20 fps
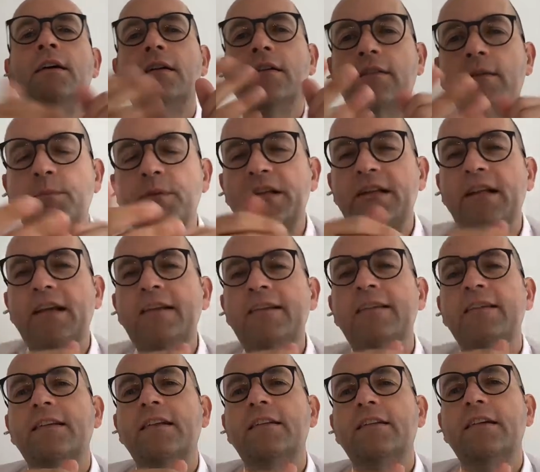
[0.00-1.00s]
It's a bit
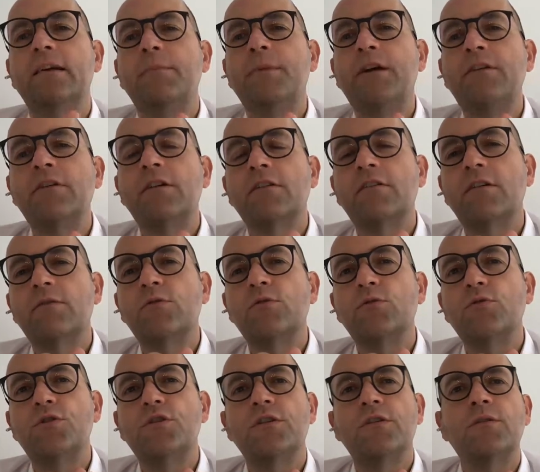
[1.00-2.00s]
later than the American
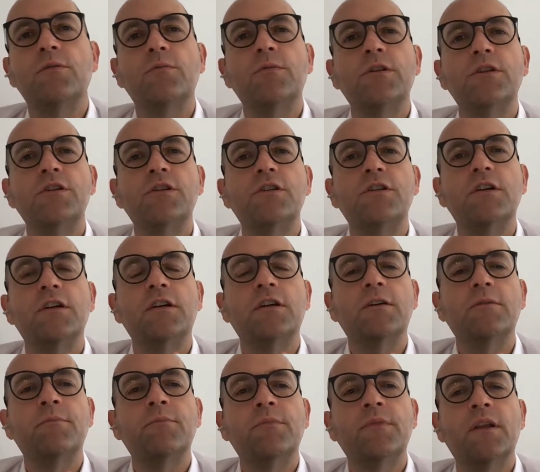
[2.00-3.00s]
Revolution, which
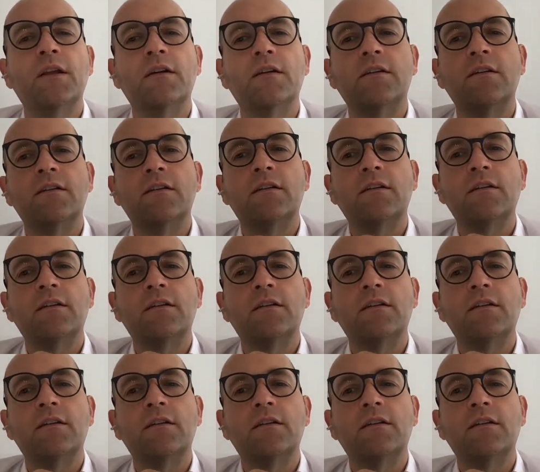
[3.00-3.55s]
um, uh,